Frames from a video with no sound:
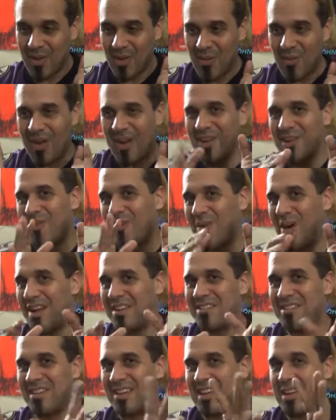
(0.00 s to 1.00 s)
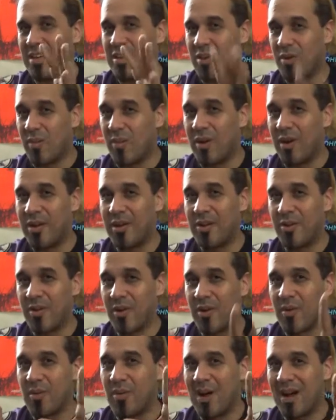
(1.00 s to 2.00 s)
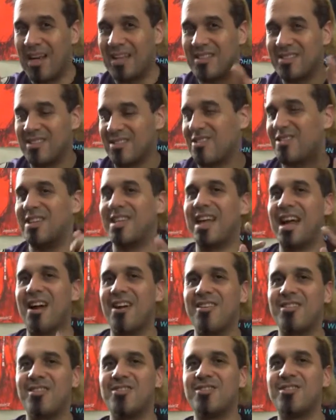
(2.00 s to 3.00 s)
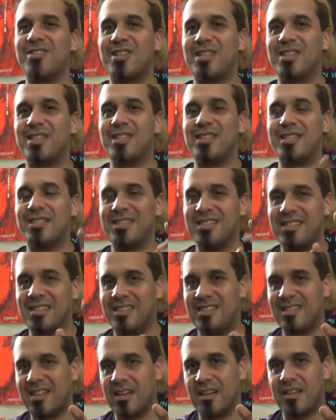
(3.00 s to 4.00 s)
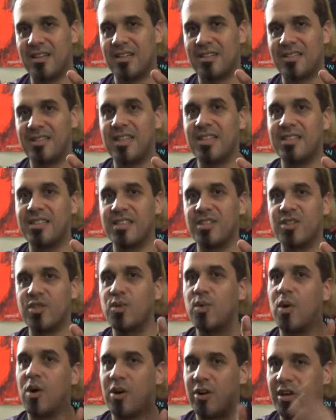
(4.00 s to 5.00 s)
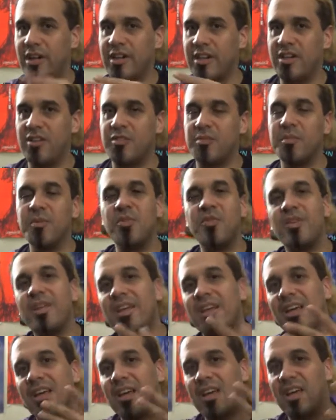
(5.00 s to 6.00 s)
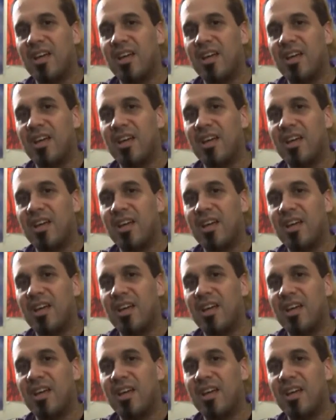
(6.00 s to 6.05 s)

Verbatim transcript: while you're watching it and you're wondering why certain characters in uh, season 2 aren't in this movie,